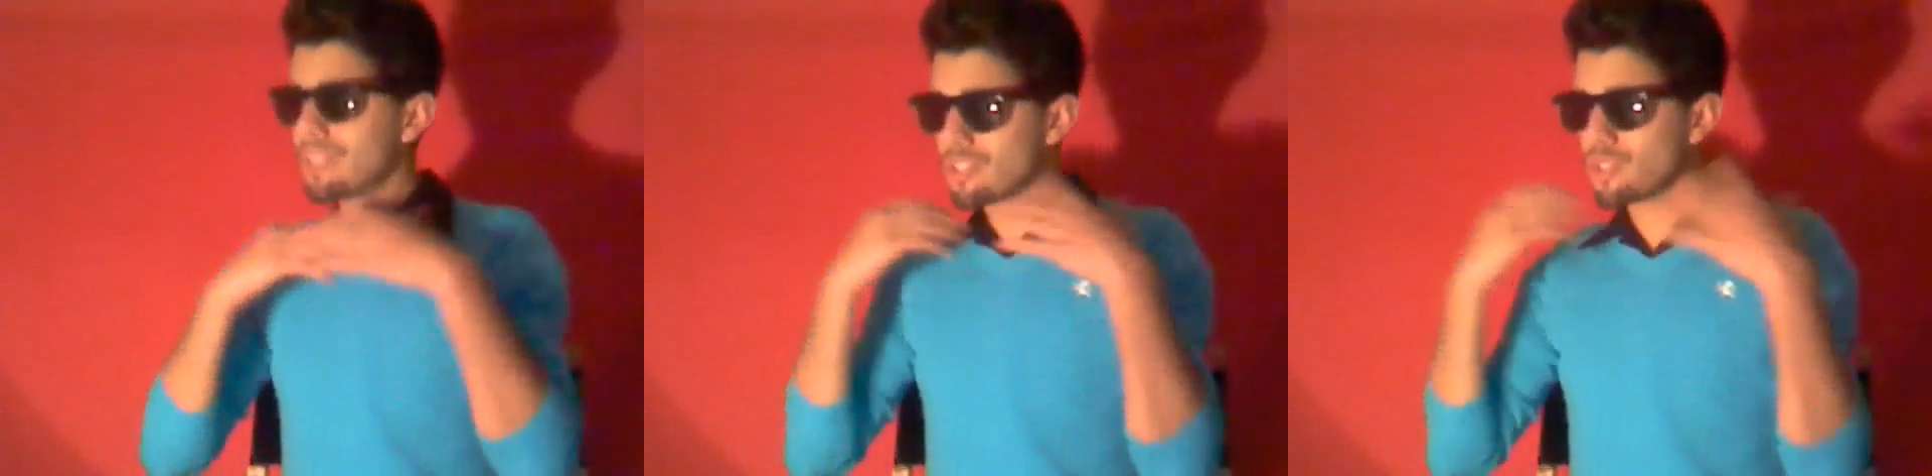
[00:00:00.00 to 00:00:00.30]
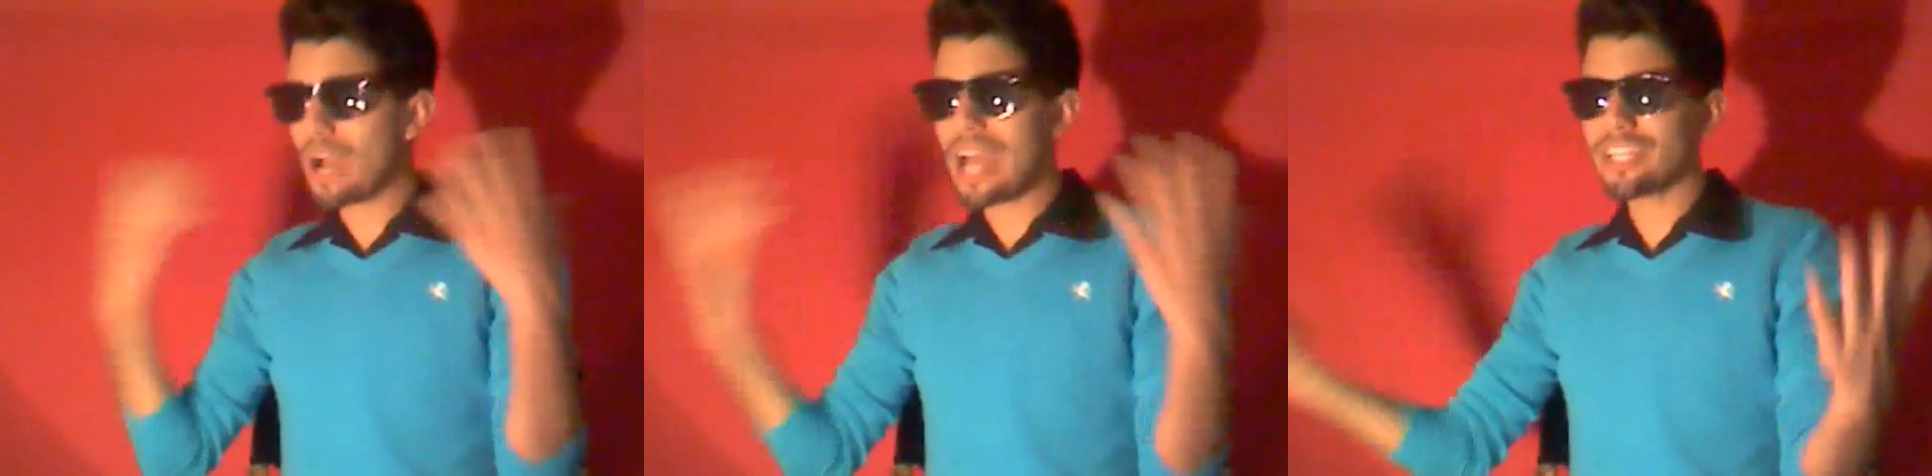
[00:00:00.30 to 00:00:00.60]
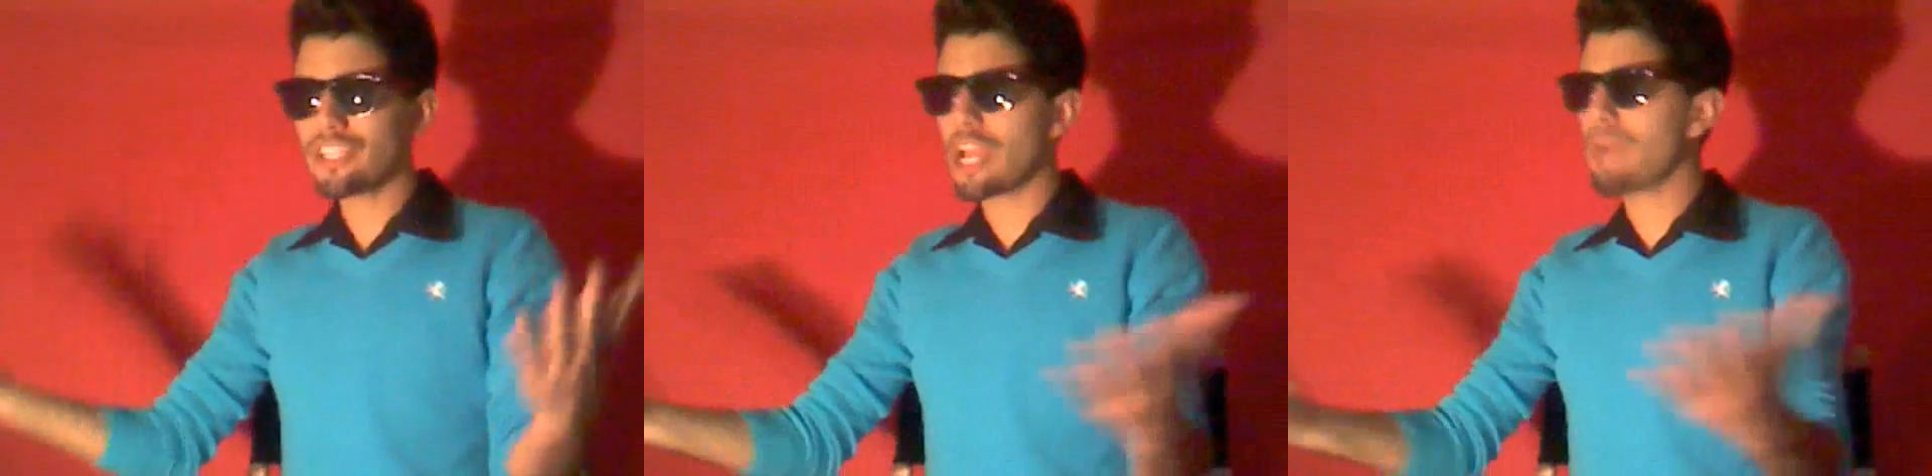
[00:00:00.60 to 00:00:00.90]
try to
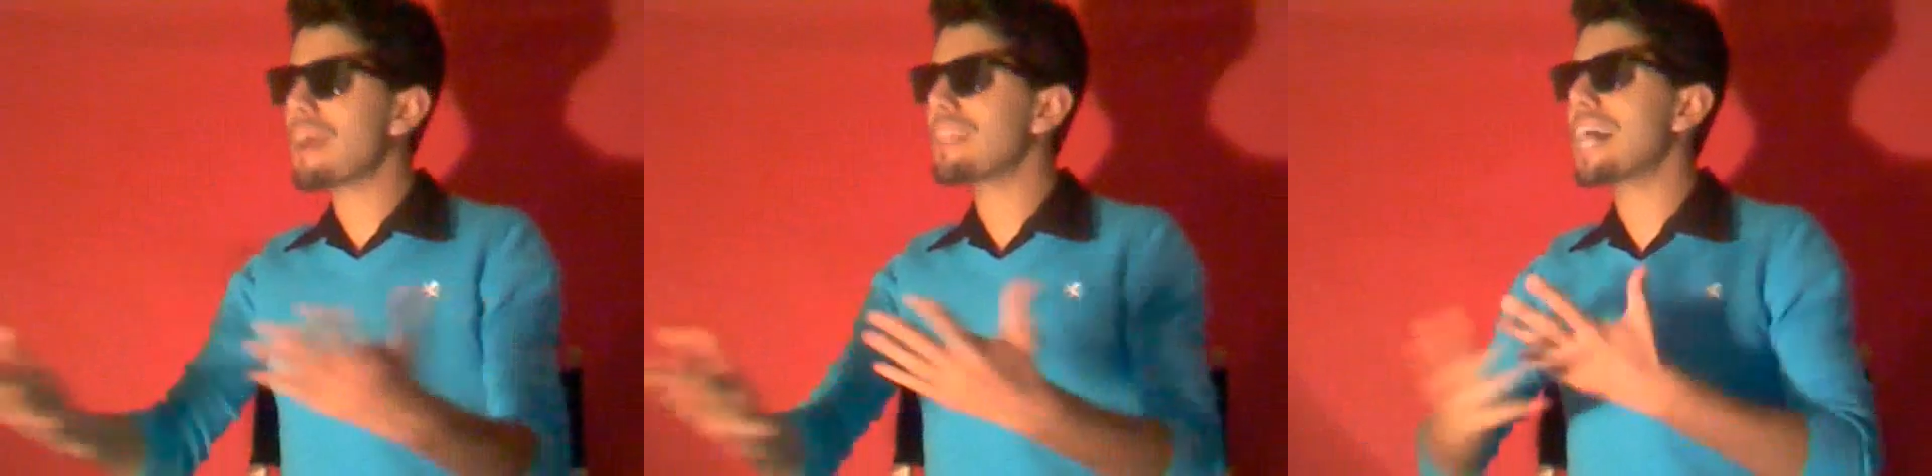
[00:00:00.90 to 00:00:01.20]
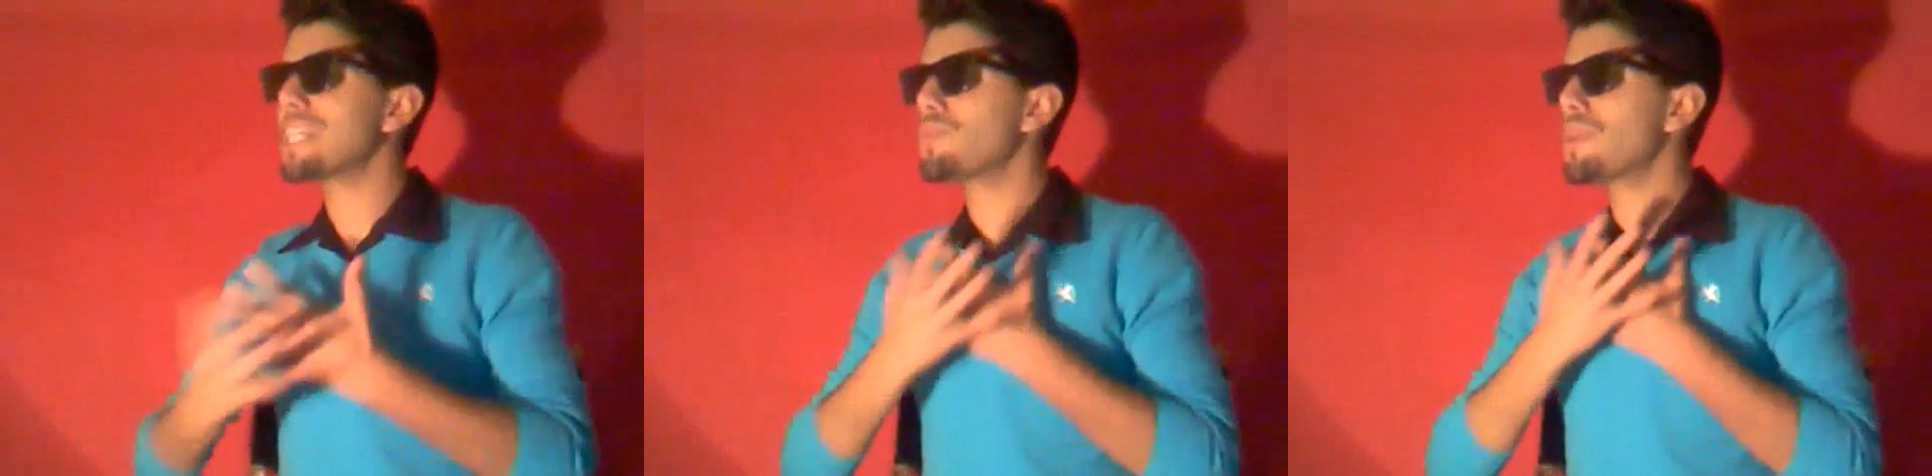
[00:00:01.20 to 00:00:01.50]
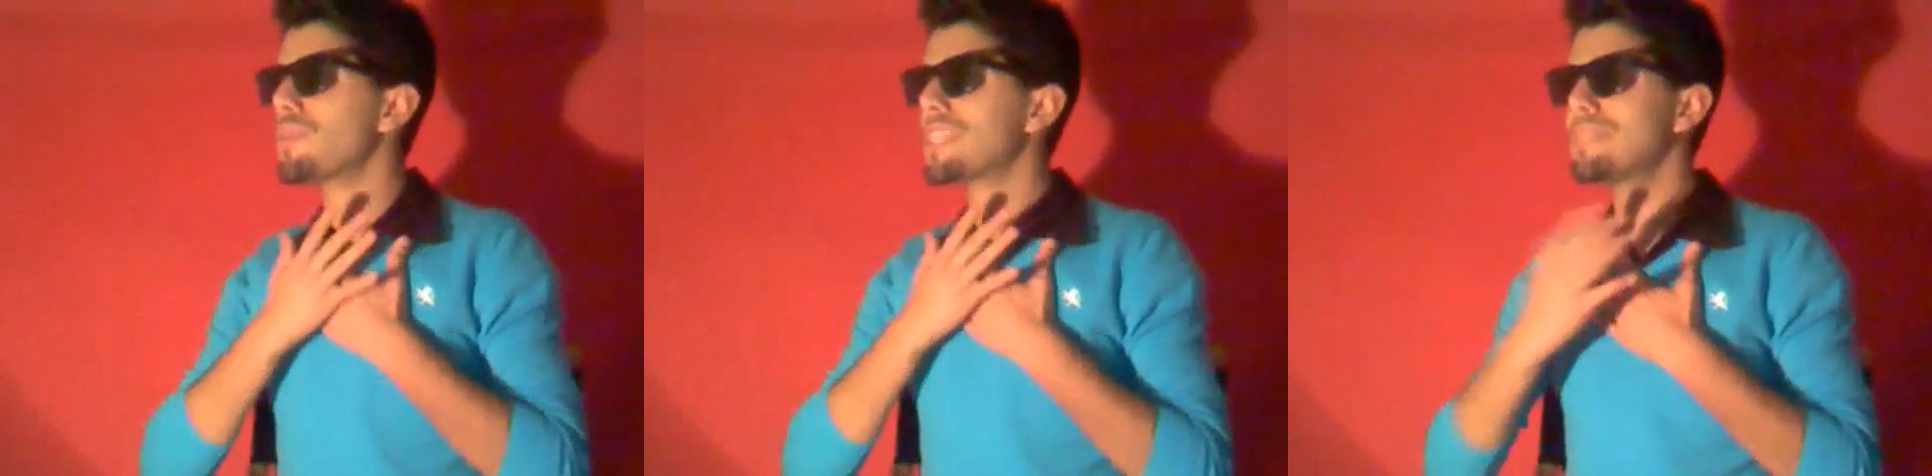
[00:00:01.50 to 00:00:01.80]
share my last
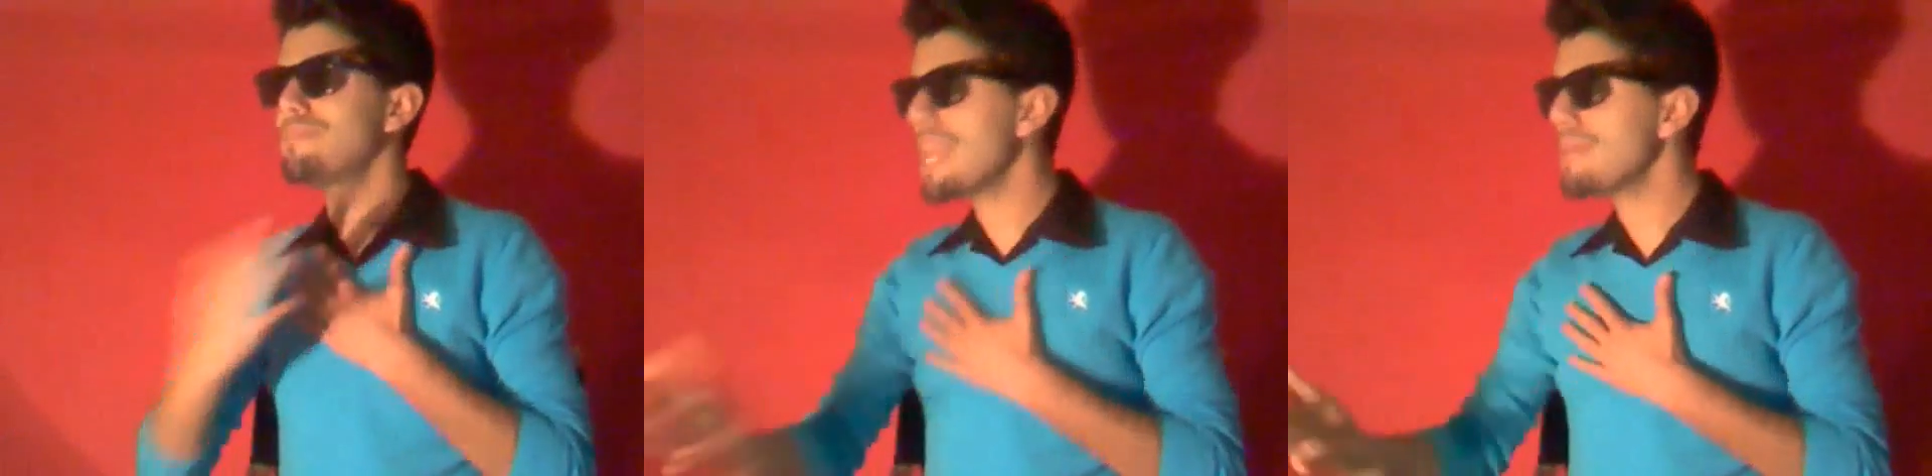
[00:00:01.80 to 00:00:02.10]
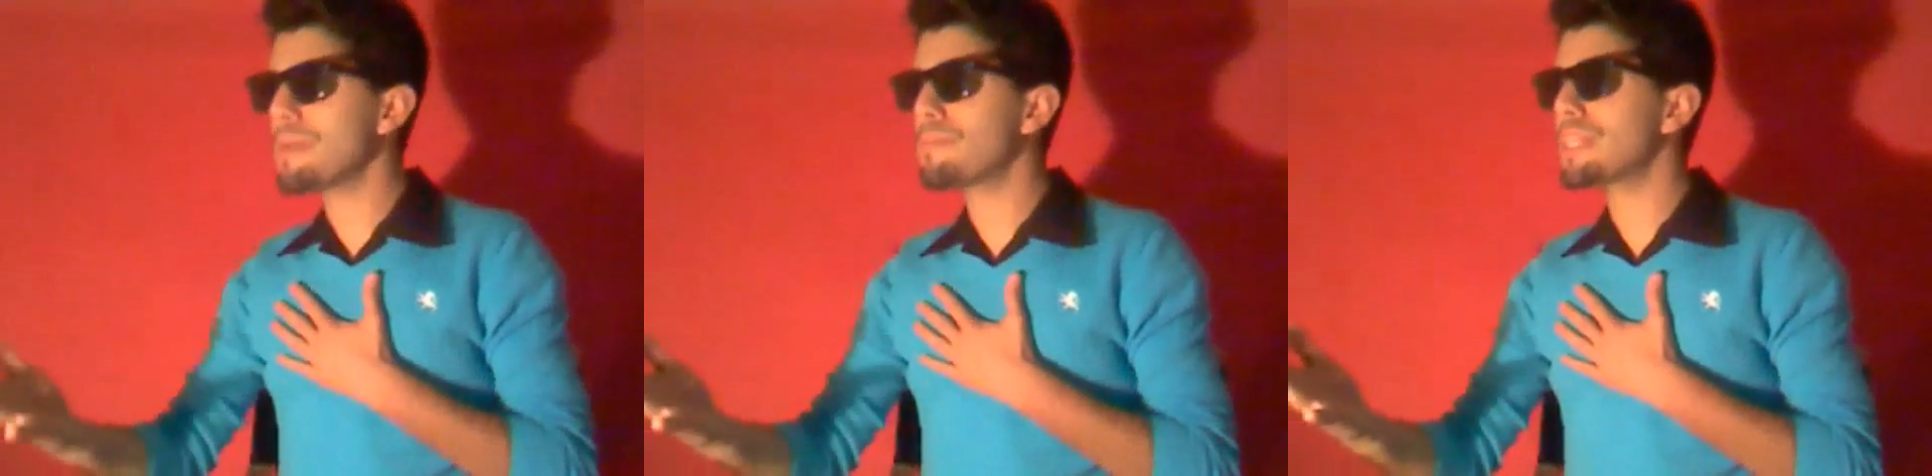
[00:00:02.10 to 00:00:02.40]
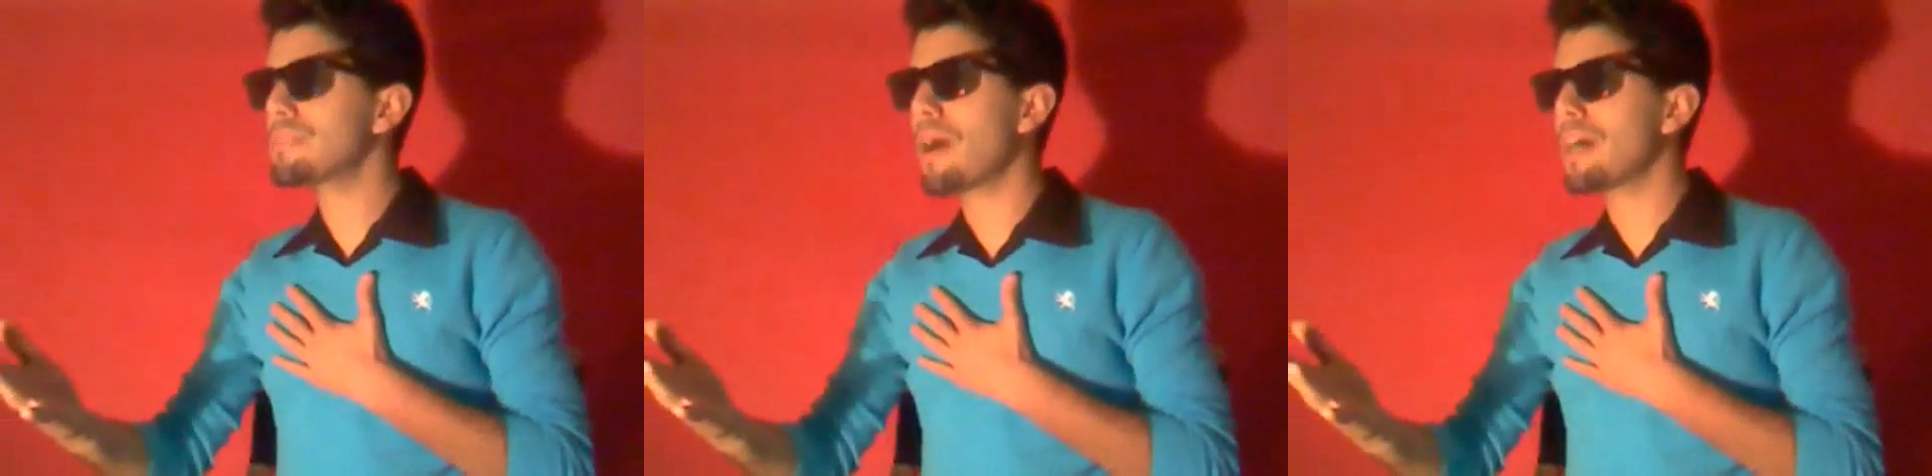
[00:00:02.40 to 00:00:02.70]
week with as many people
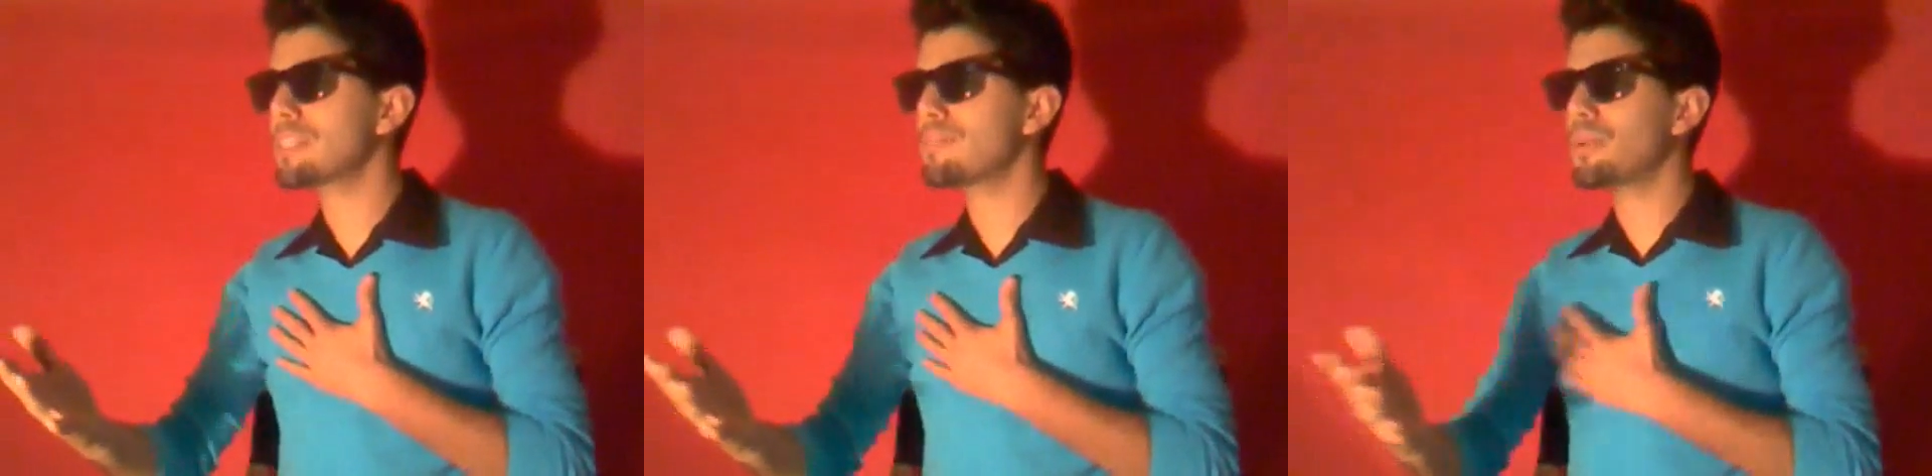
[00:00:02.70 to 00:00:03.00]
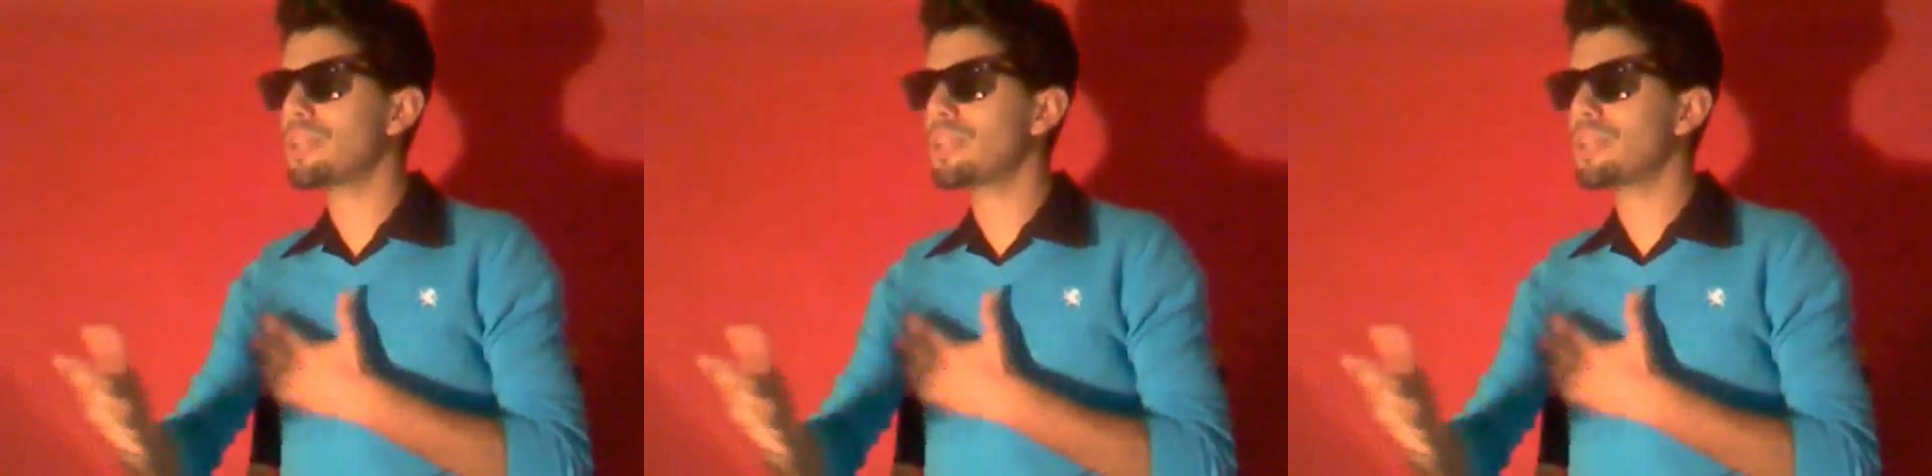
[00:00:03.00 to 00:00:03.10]
as possible,